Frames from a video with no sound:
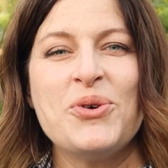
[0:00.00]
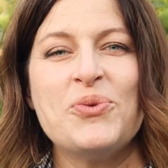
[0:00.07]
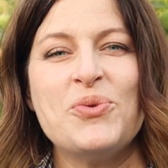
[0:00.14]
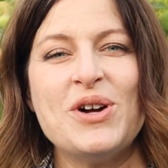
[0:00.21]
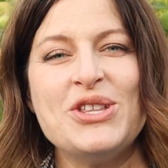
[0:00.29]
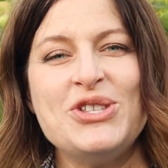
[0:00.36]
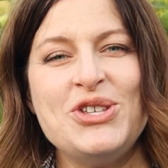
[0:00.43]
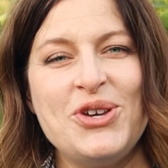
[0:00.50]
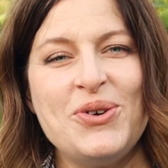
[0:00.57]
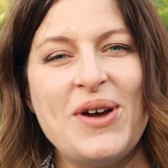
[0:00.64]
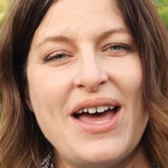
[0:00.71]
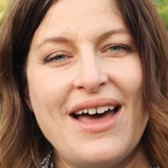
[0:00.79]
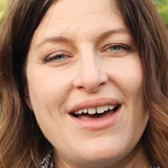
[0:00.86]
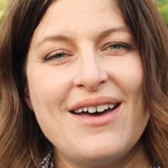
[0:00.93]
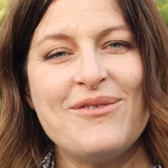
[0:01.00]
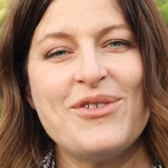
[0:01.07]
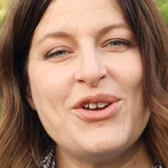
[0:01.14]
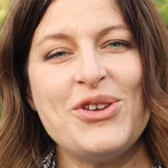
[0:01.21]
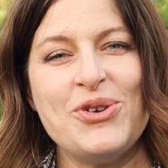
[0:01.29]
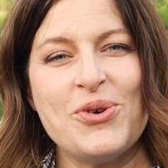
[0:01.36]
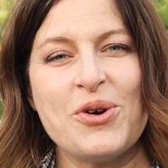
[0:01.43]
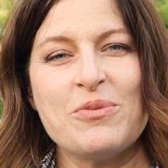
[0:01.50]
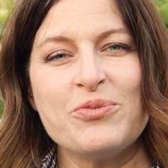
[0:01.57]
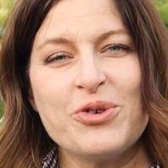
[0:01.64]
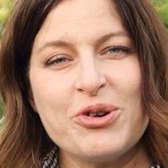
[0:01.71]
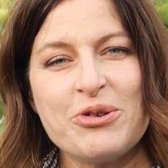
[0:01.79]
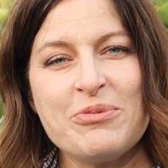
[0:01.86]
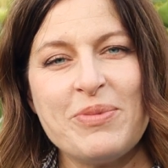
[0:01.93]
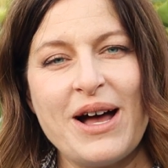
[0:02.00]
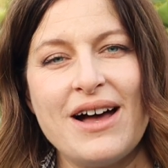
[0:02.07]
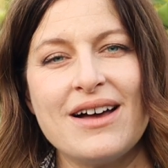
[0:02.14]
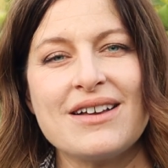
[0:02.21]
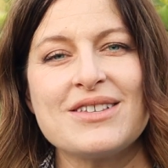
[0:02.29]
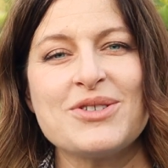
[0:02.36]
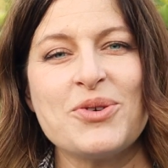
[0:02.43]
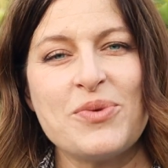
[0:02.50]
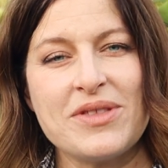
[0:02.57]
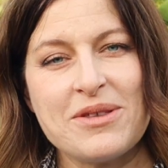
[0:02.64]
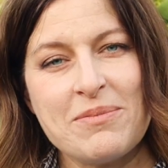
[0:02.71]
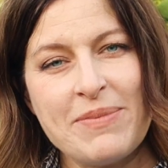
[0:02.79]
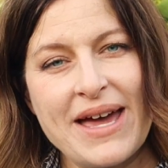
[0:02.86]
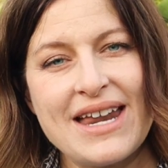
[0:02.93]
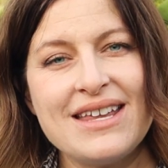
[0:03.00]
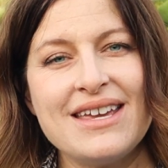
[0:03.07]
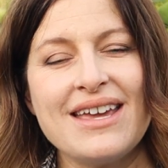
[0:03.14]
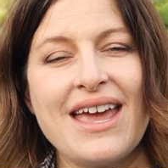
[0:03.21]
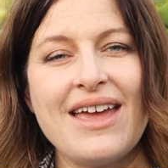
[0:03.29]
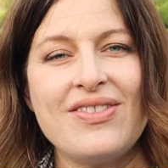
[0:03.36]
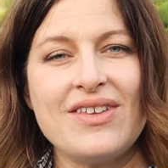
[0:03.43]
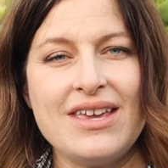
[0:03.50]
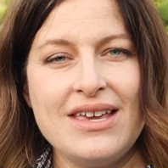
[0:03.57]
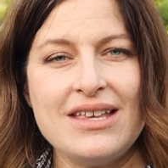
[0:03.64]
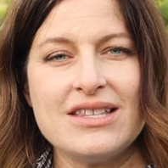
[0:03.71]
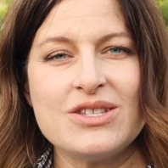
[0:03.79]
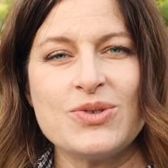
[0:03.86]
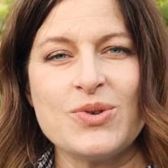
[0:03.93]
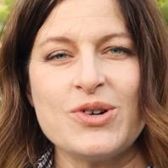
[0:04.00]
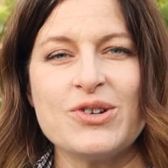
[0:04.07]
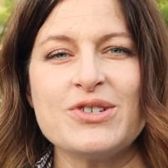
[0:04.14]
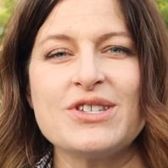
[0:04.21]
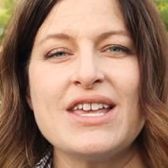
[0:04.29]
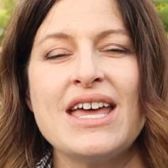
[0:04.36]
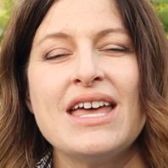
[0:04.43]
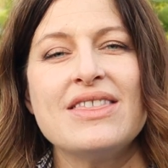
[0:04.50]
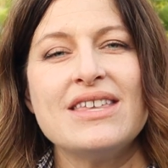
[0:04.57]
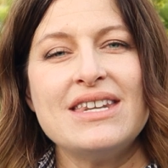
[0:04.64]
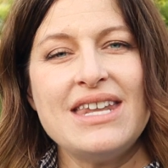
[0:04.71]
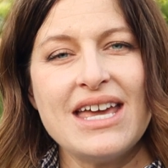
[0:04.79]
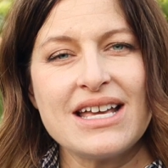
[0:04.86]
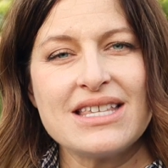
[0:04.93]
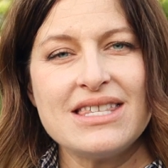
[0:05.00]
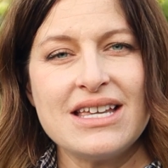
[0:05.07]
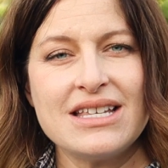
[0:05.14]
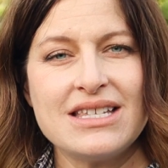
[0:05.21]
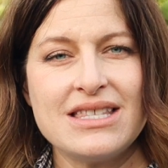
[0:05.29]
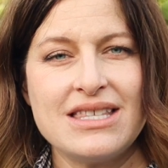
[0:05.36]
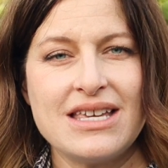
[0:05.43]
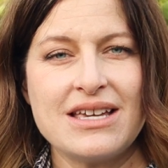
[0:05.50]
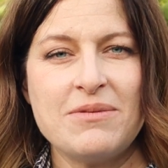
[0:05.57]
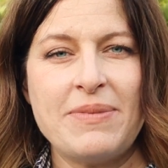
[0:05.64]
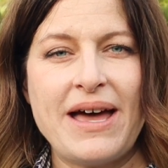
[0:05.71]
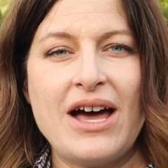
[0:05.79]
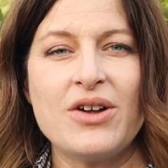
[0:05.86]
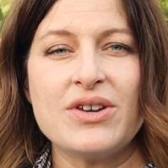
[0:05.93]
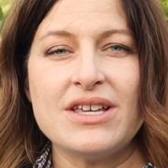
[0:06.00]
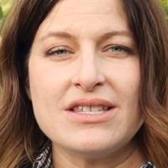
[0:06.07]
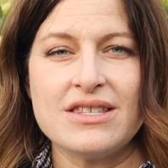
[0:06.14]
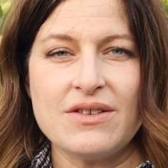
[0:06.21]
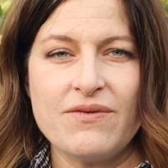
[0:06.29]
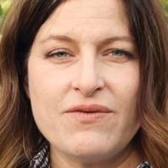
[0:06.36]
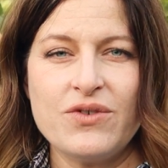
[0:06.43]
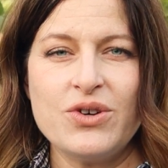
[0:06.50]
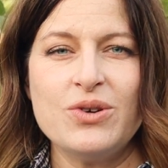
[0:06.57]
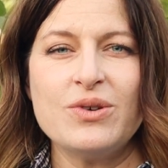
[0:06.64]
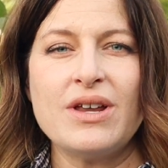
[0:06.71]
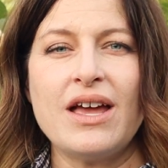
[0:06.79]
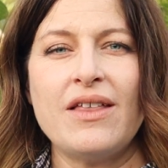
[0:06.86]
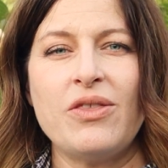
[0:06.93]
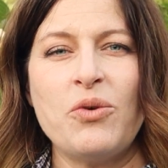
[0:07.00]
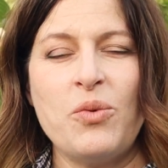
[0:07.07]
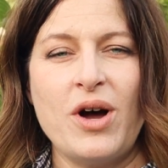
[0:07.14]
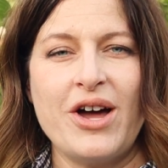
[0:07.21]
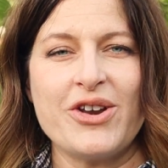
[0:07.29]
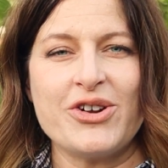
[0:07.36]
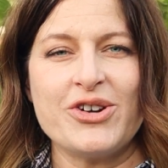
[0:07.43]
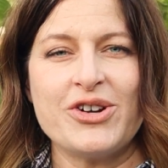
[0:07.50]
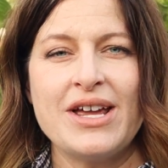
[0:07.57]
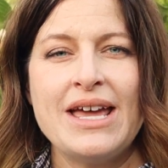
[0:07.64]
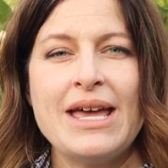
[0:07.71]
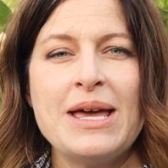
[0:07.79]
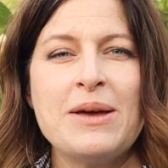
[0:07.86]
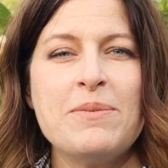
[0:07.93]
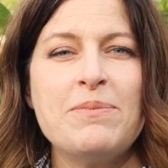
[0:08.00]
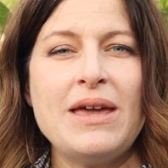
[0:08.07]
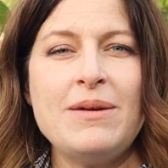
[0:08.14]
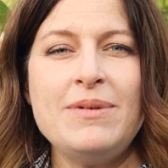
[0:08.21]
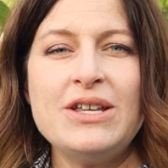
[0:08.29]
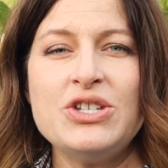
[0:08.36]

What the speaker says: Once you have your brooder box with the bedding and the heat source, the next thing to think about is the food and the water. Baby